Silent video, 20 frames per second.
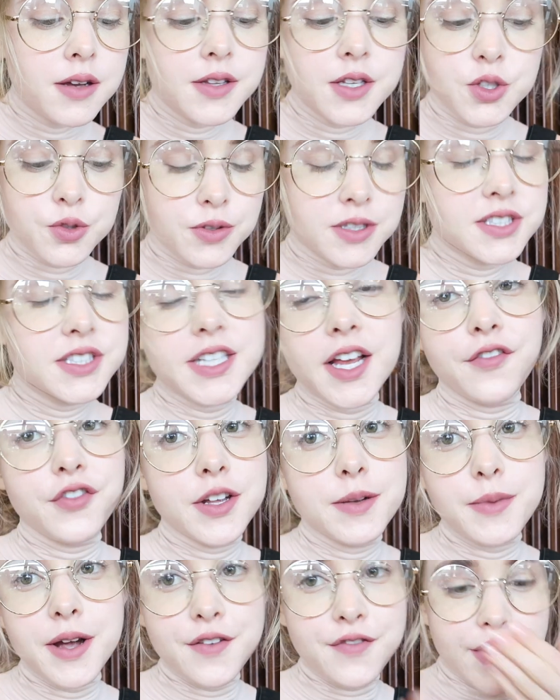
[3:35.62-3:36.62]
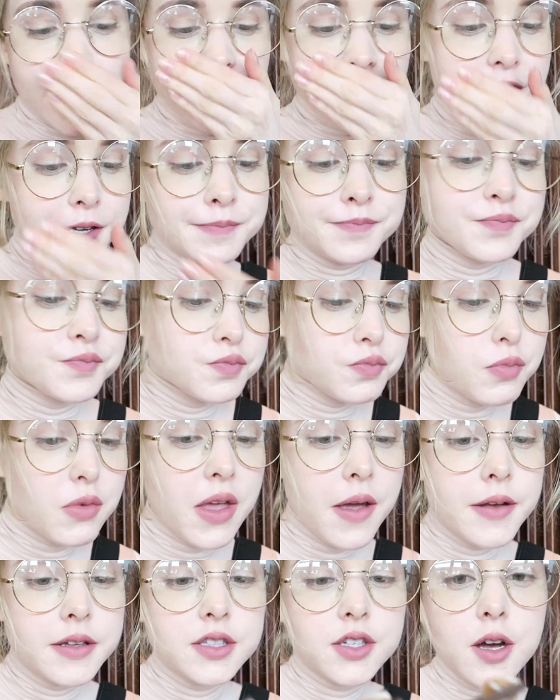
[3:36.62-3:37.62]
This one's definitely my favorite.
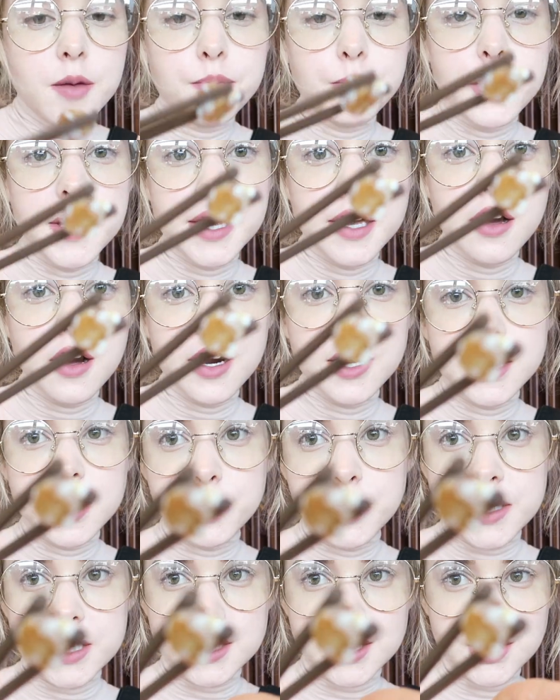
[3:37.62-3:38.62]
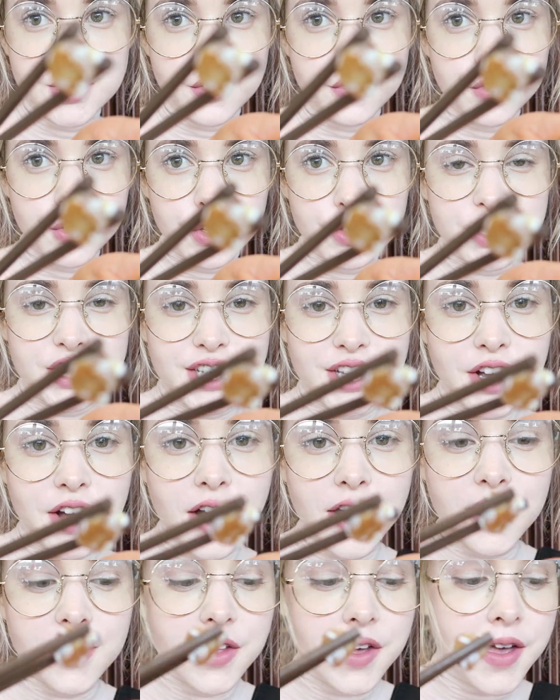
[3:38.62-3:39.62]
It's got big hearty pieces of roasted
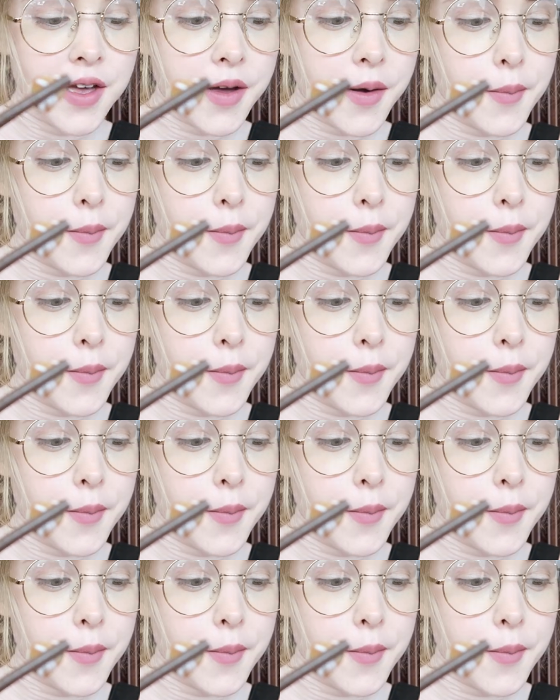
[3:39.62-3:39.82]
garlic.